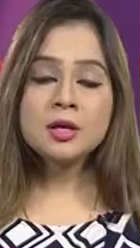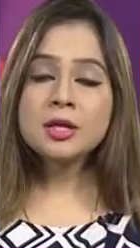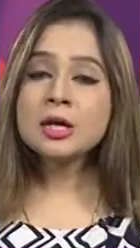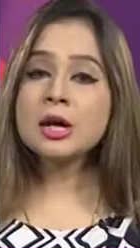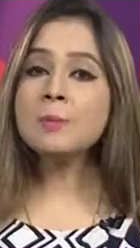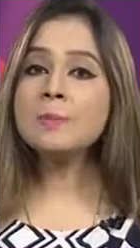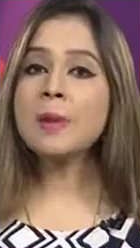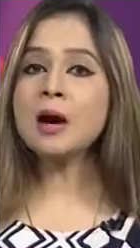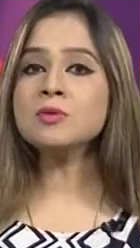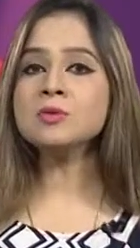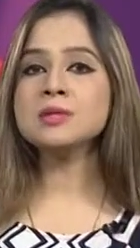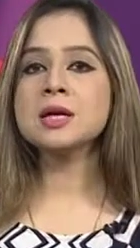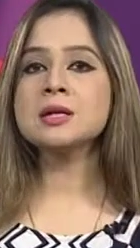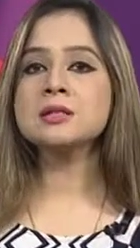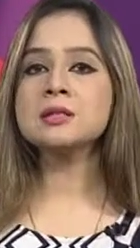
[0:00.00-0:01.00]
The
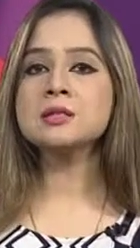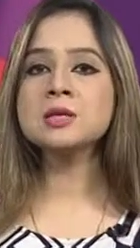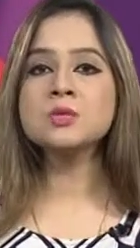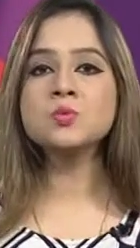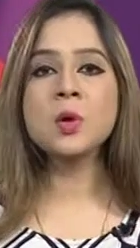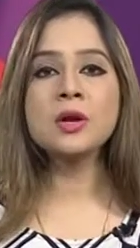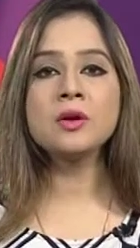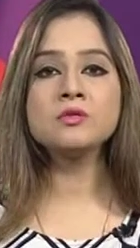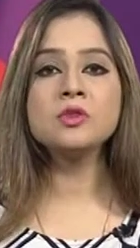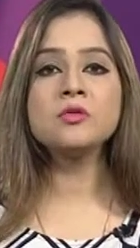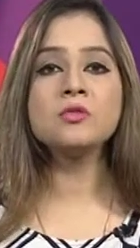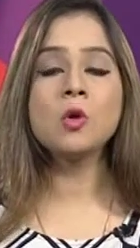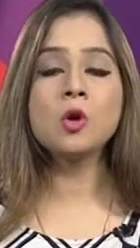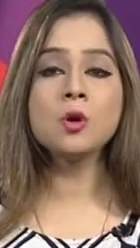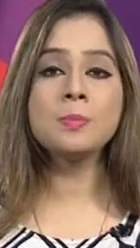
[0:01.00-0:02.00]
compound sentence is one of the
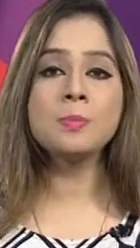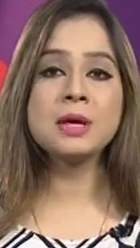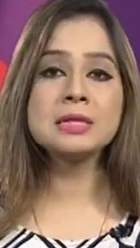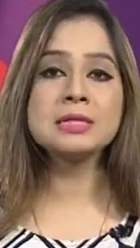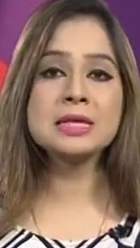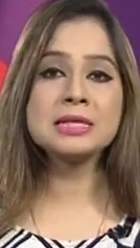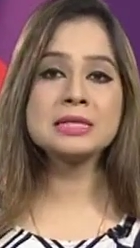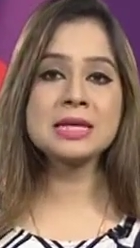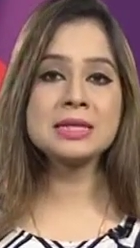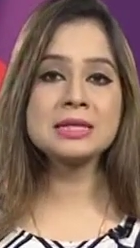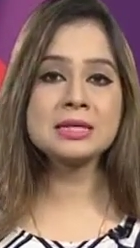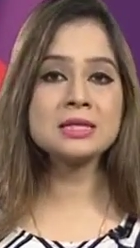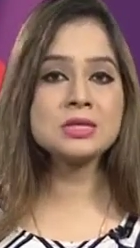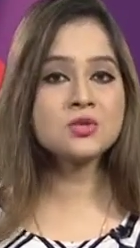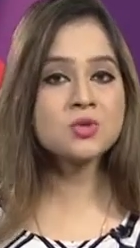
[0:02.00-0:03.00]
four basic sentence